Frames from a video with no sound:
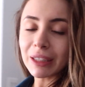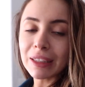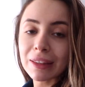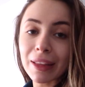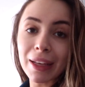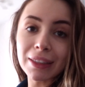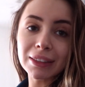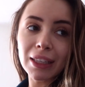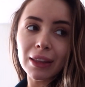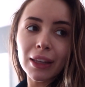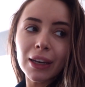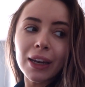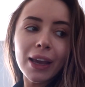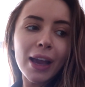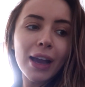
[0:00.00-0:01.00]
eat this, and
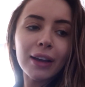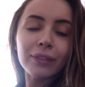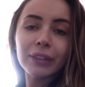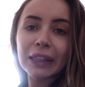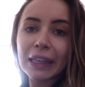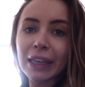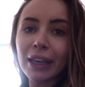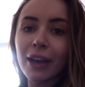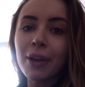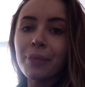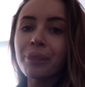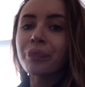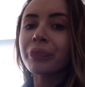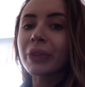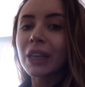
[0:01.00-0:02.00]
then I have the
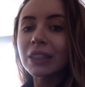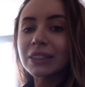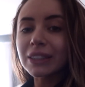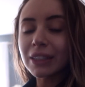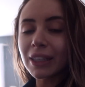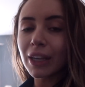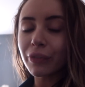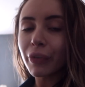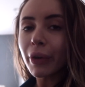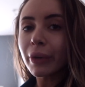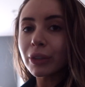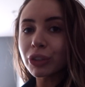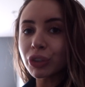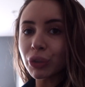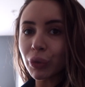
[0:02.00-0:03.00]
Signe
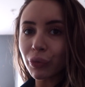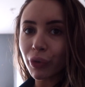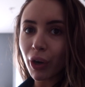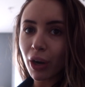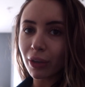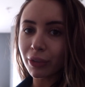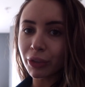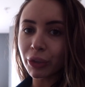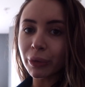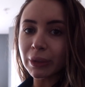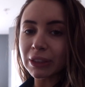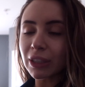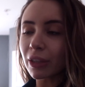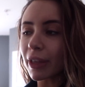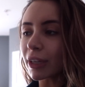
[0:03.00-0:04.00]
photo shoot for our
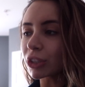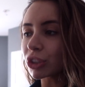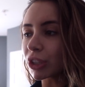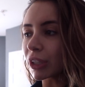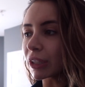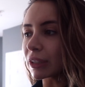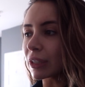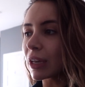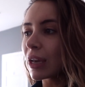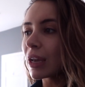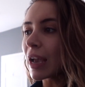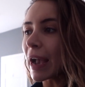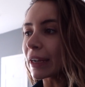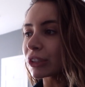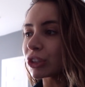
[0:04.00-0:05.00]
newest collection
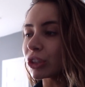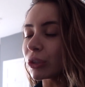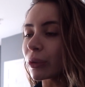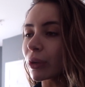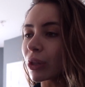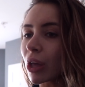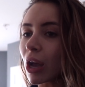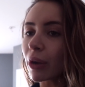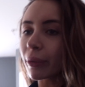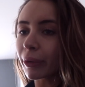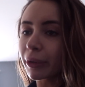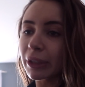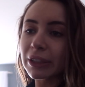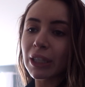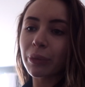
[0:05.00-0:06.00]
at 2 o'clock. We're
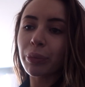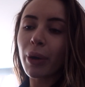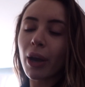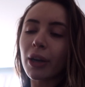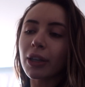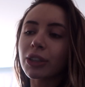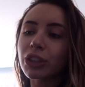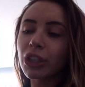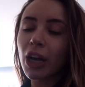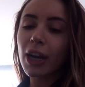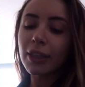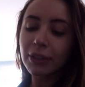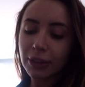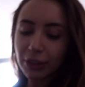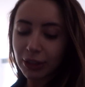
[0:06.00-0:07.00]
gonna take product shots.